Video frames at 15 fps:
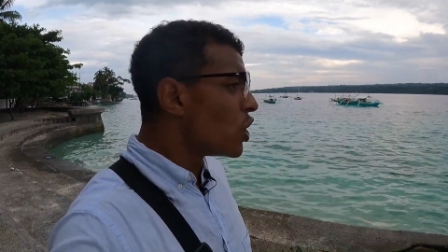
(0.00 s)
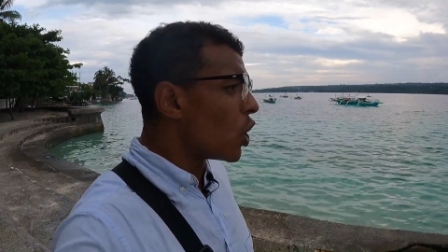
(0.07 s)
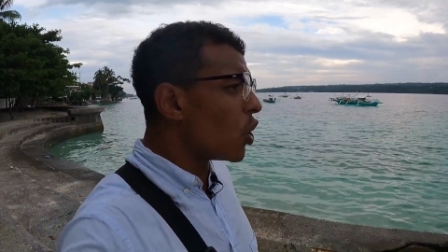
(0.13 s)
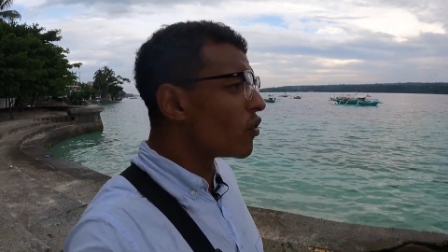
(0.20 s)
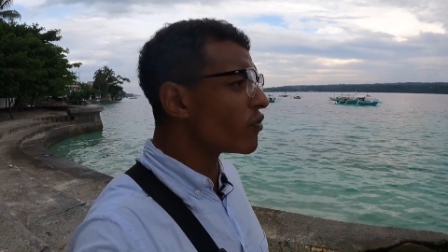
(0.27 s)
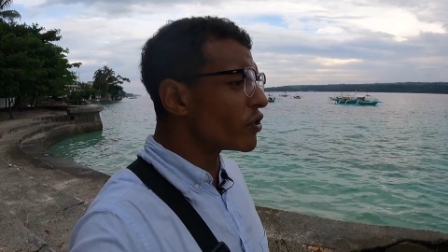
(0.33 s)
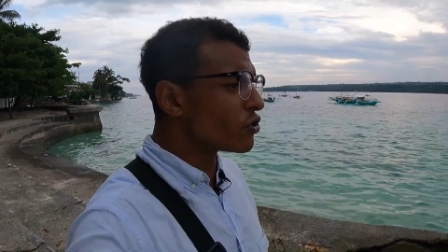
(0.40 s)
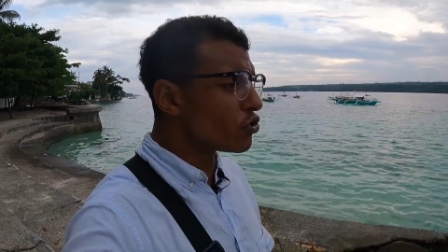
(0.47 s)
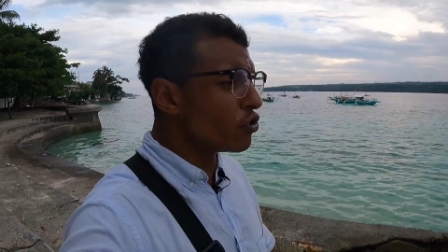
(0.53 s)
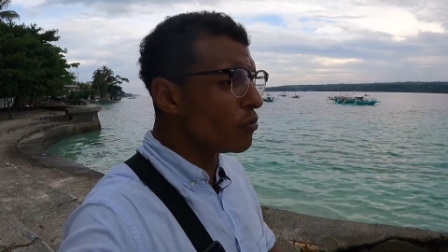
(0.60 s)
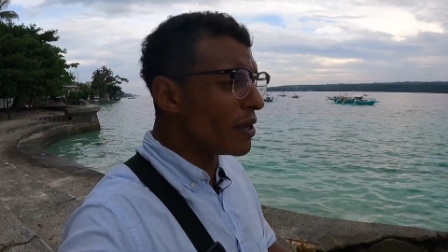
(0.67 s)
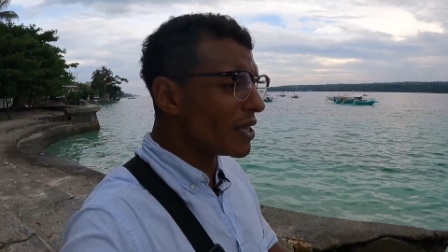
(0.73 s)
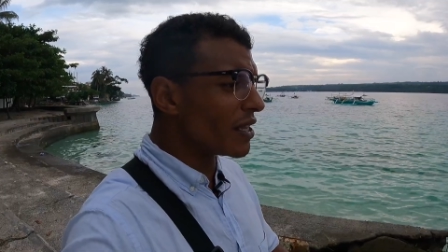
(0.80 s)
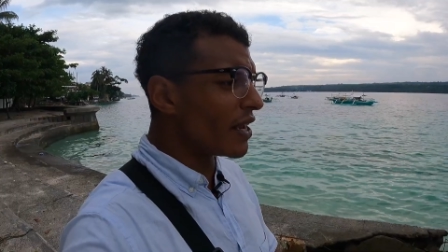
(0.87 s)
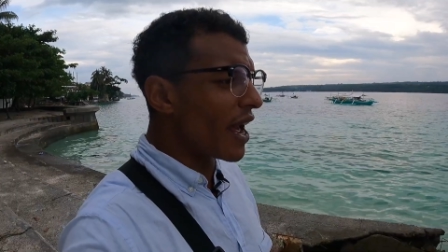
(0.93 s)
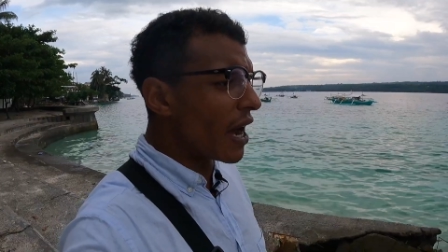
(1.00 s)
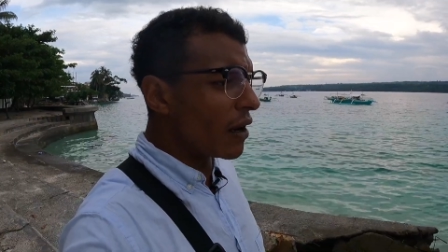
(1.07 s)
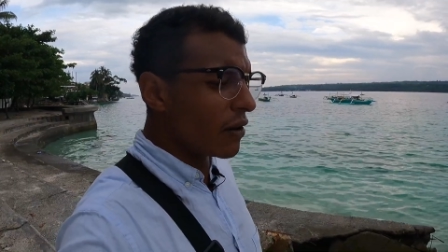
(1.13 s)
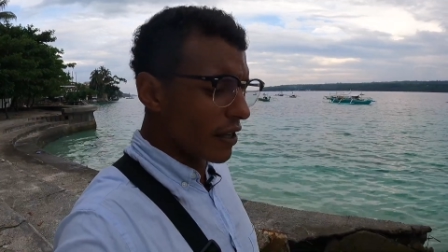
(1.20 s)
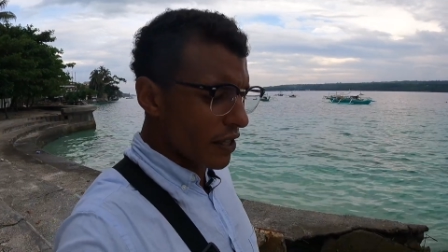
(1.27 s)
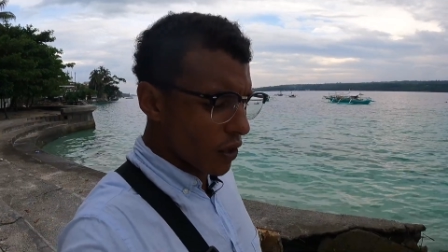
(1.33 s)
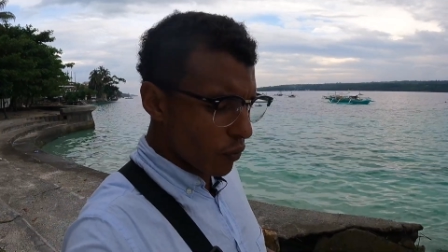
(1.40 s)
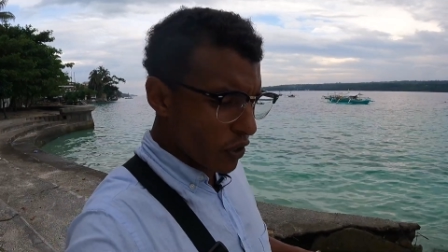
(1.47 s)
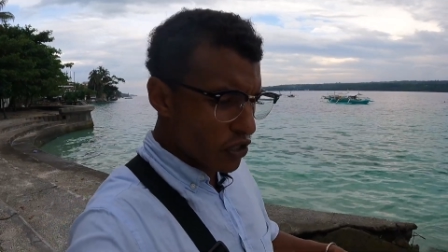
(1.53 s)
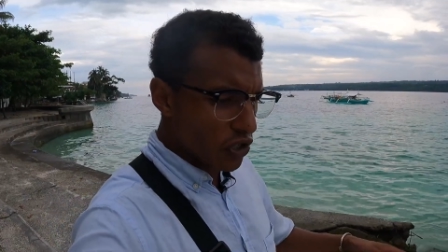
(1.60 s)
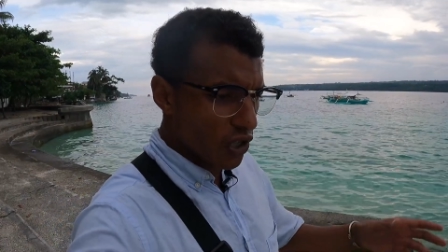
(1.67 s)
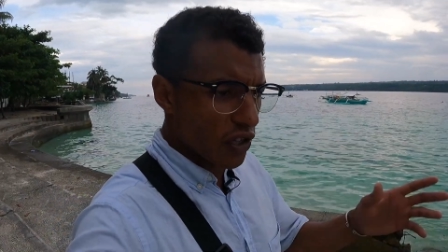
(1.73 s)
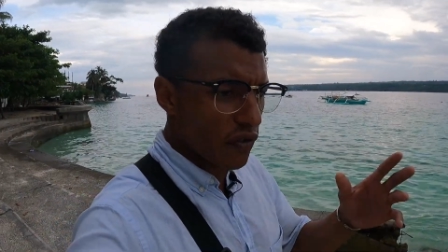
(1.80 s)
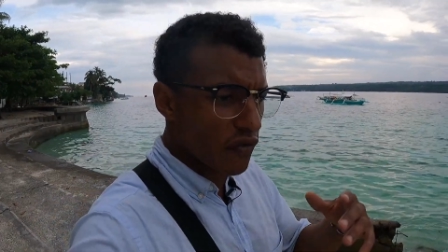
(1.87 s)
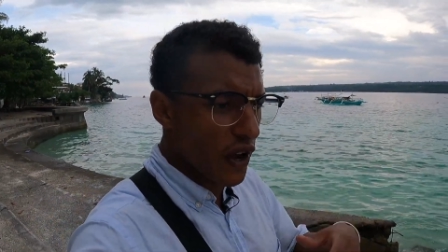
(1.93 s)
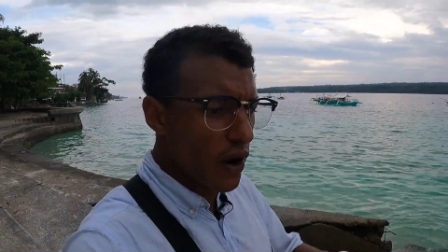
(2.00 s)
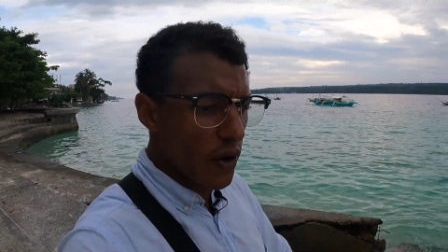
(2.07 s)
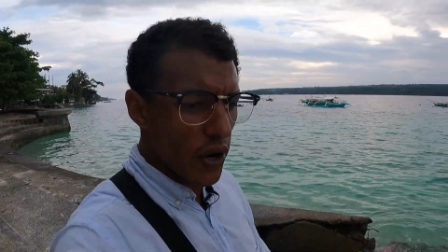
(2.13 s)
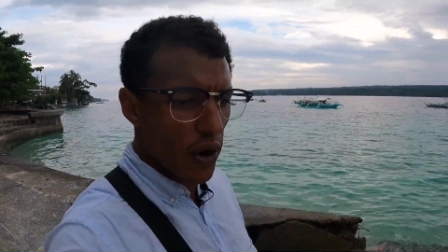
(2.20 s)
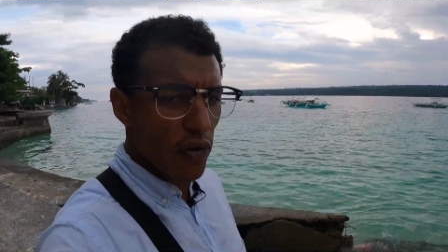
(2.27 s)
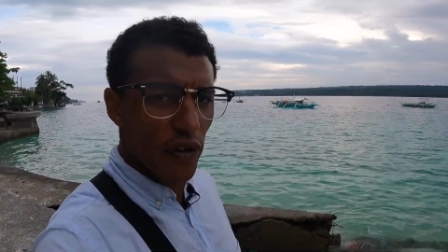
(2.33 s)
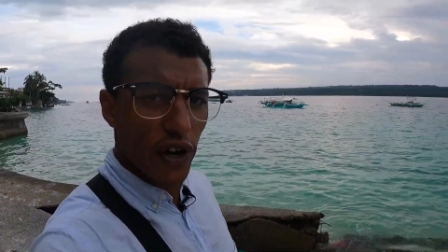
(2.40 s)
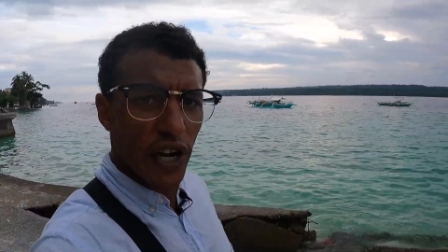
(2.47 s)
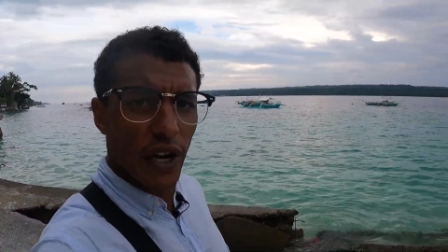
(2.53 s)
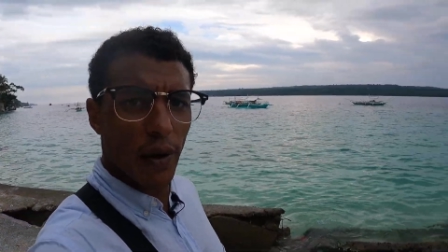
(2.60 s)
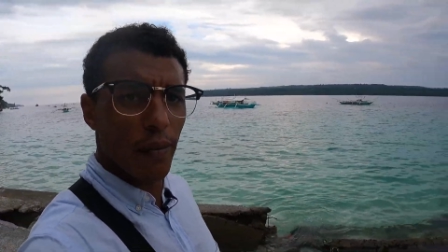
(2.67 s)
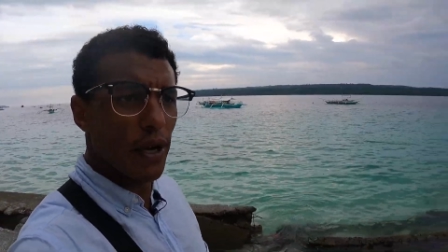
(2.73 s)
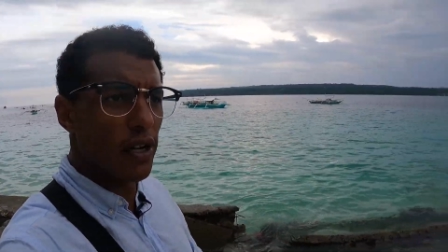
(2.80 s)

over to Mindanao and then we took the ferry over here